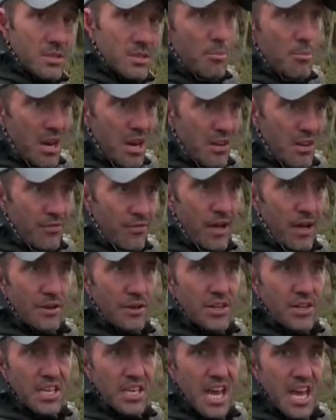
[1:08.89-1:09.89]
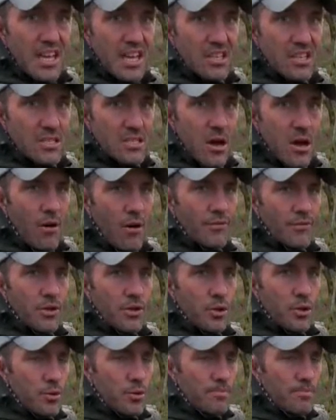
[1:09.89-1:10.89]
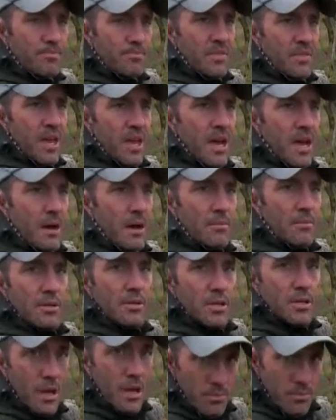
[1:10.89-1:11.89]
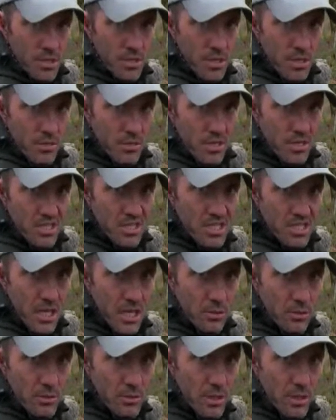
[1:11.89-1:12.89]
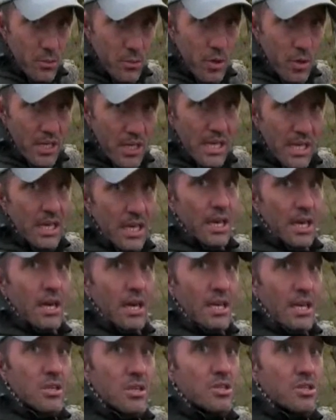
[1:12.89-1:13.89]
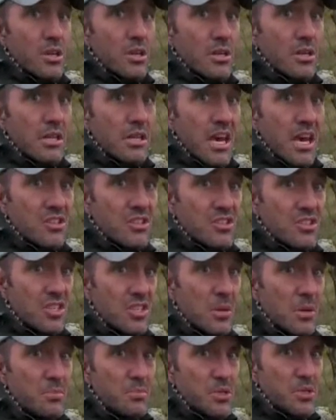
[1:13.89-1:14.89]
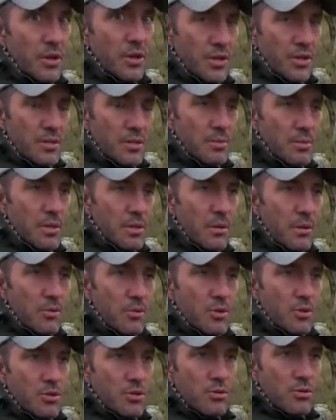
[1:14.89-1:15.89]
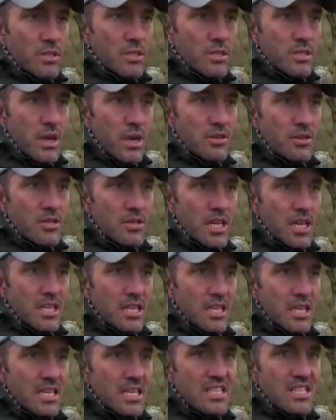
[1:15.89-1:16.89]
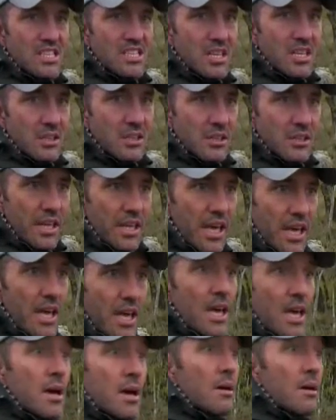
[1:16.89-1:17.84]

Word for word: Brent found it again this afternoon. Um, I'm just going to consult with him quickly. Uh, he certainly has dibs on it, but I'm not sure he's going to get any signal there.